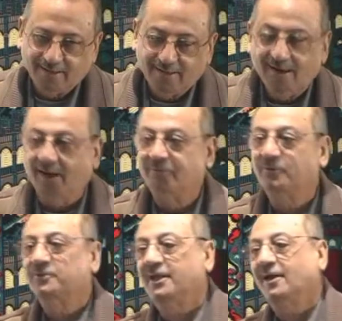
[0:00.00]
If you
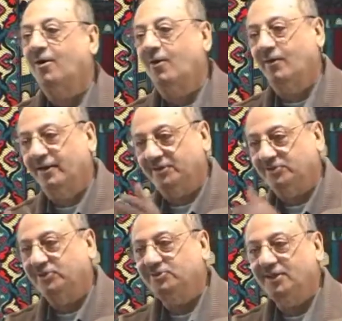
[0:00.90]
say all the
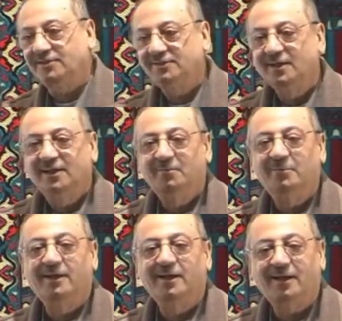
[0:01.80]
sisters,
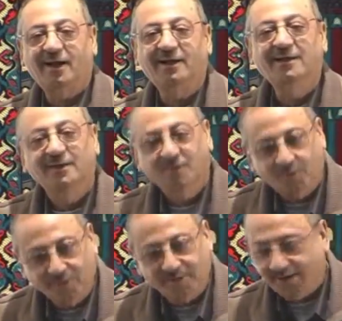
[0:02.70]
Bilikai
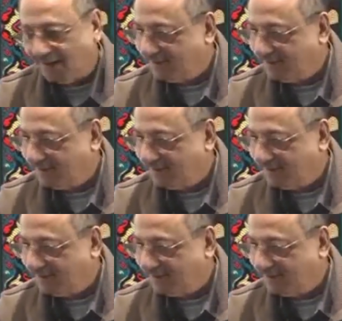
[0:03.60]
kunna.